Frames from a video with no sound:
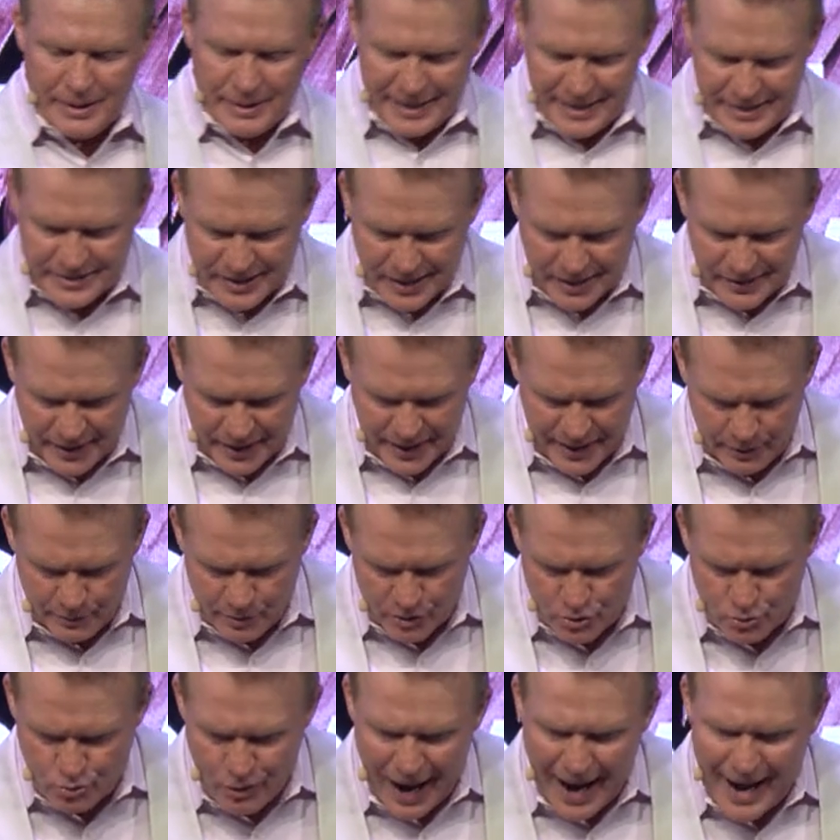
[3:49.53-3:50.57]
he said that he
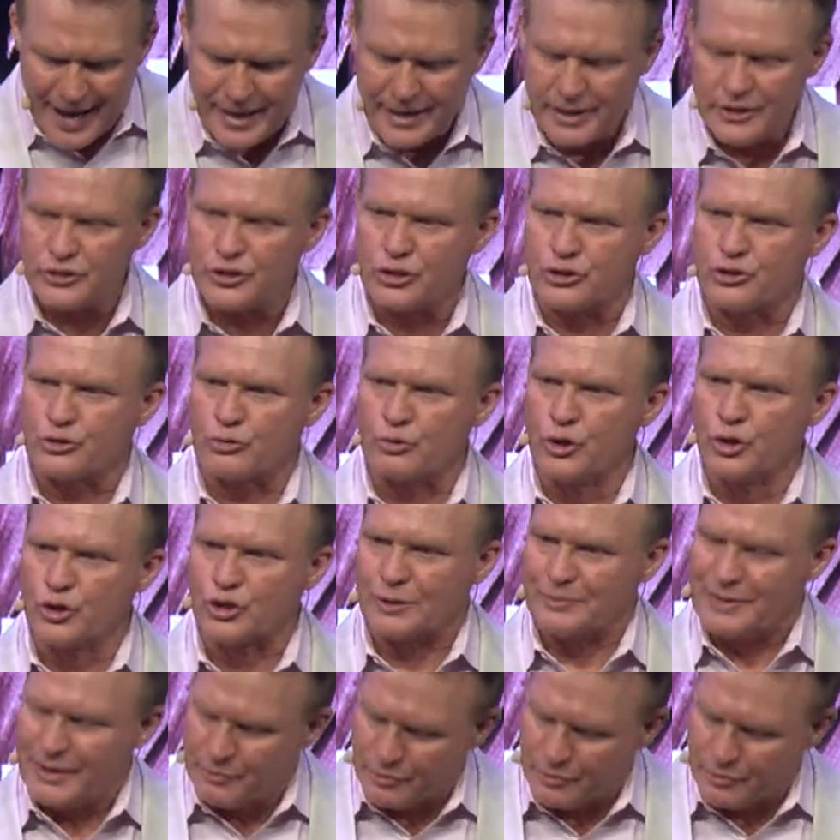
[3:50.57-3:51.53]
would ride into Jerusalem.